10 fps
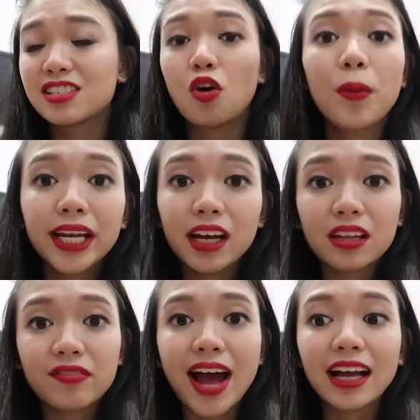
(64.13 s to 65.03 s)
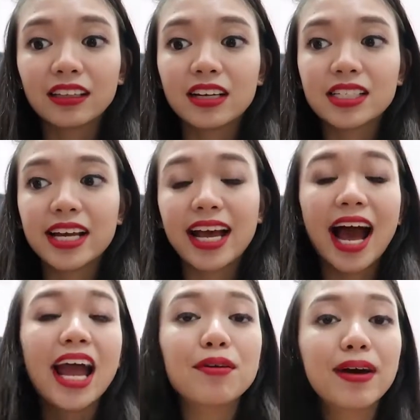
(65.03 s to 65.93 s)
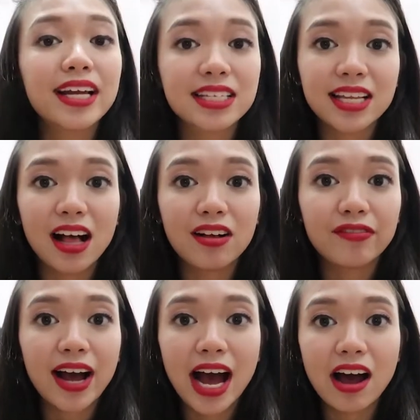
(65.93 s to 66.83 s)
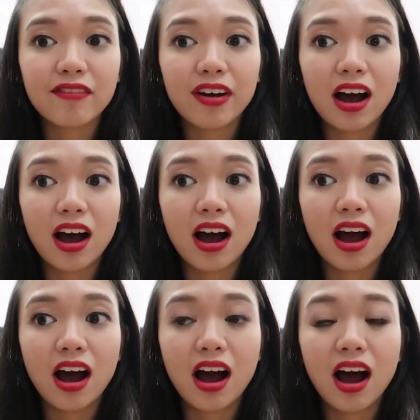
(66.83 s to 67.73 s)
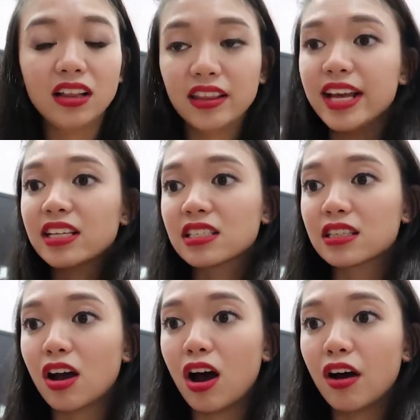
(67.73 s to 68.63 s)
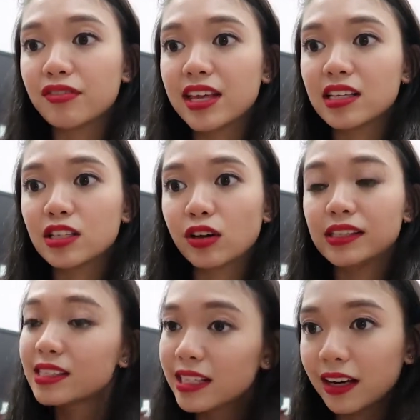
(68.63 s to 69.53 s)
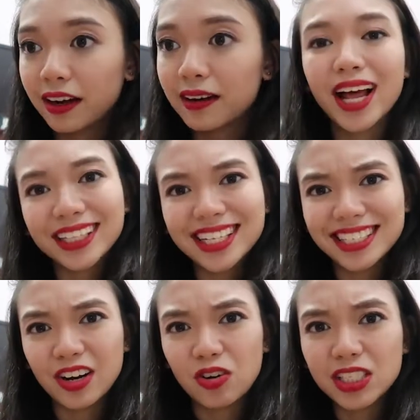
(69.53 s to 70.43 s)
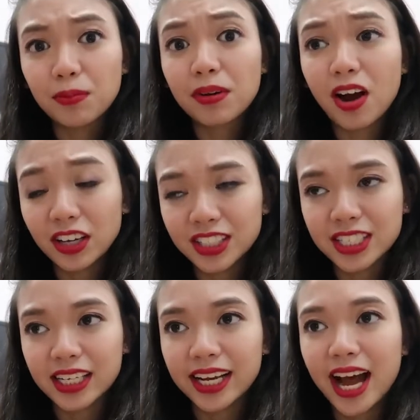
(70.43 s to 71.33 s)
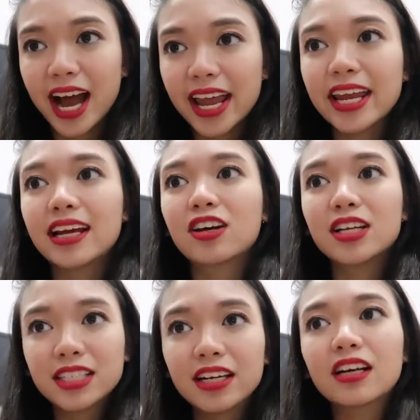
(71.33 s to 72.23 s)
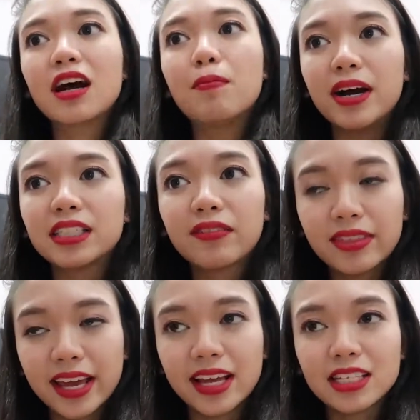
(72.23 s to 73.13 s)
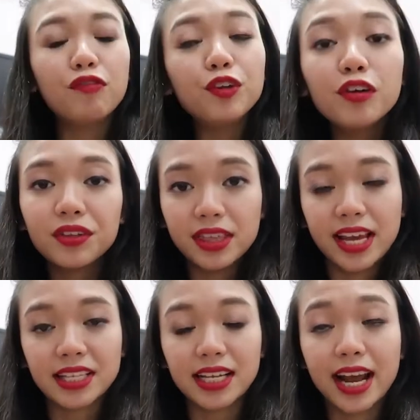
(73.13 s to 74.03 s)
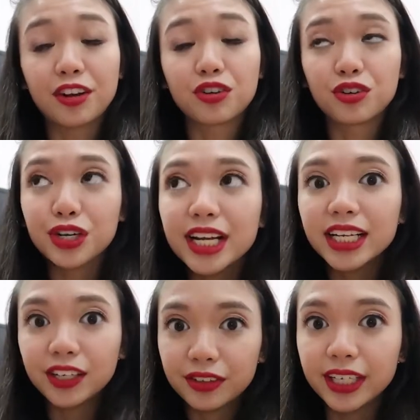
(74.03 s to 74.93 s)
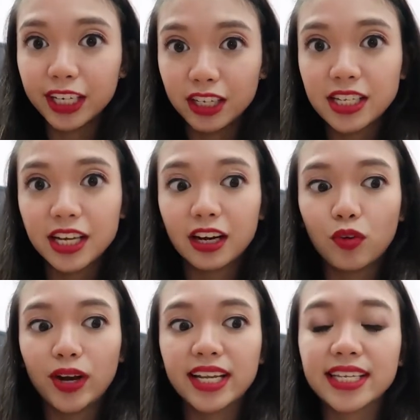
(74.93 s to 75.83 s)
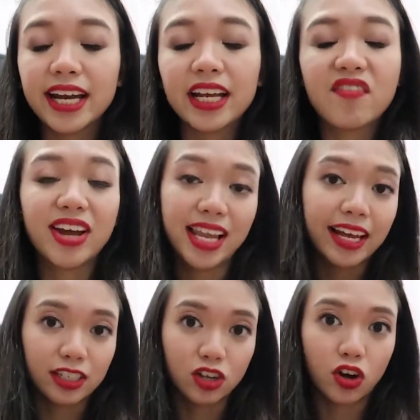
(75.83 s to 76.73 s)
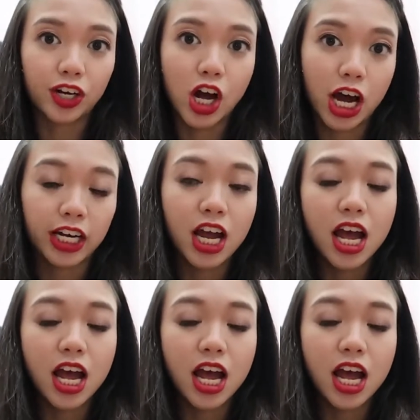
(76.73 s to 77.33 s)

so many other factors. Like, I myself have a list of things to consider. Well, at least, you know, subconsciously, I consider a bunch of things. A few of the things that I really consider when deciding if I like a song or not